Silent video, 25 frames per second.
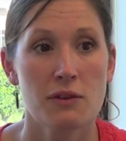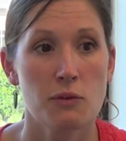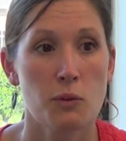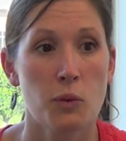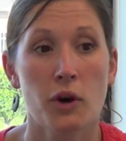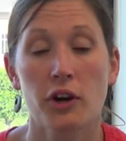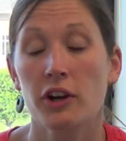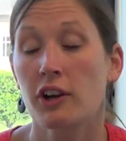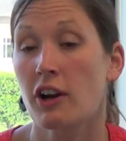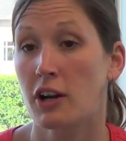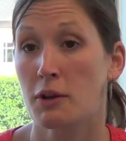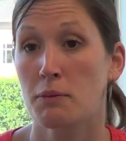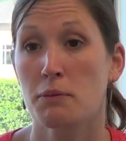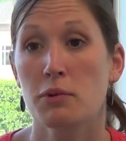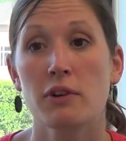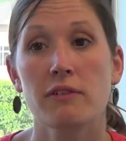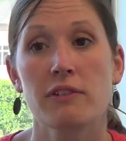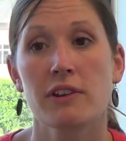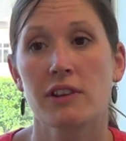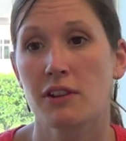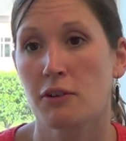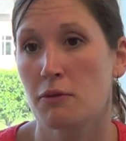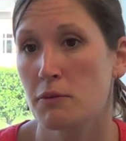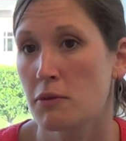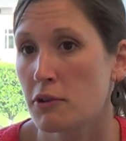work on
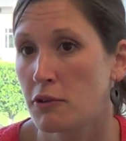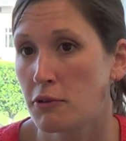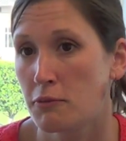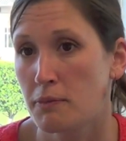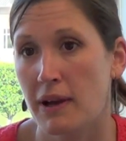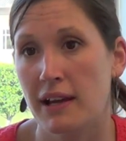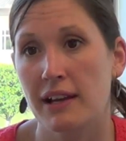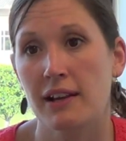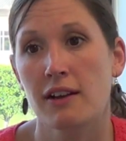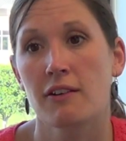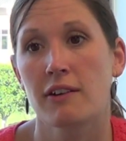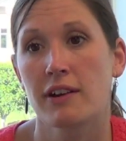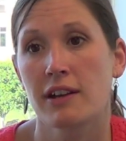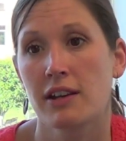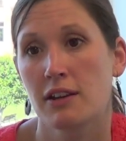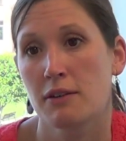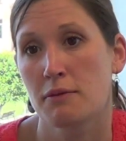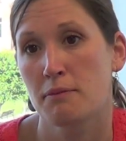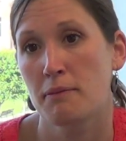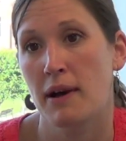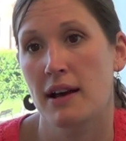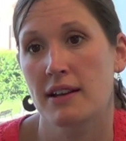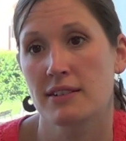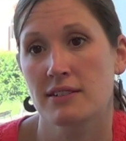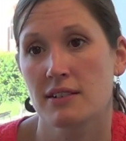improving their mood by going to
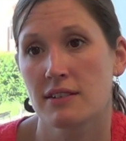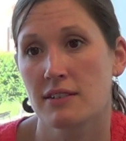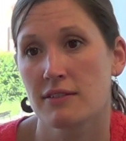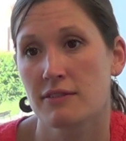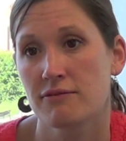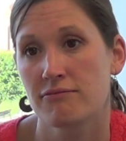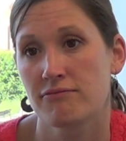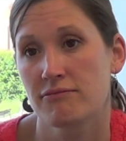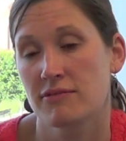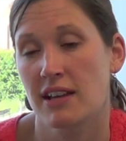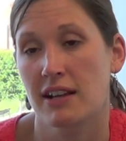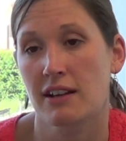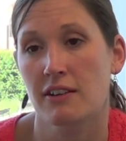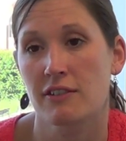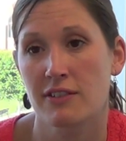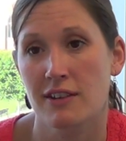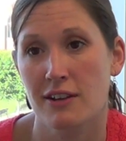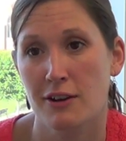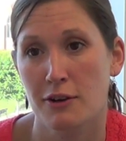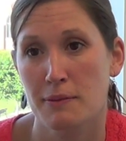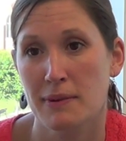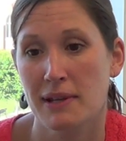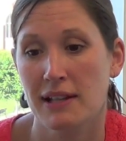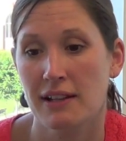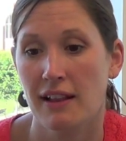positive
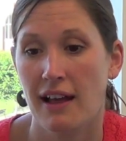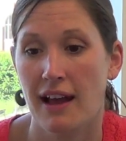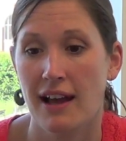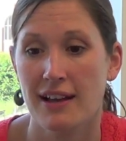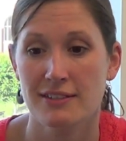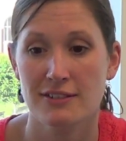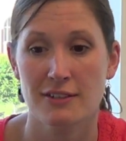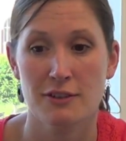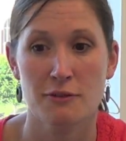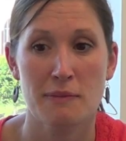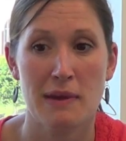psychotherapy class,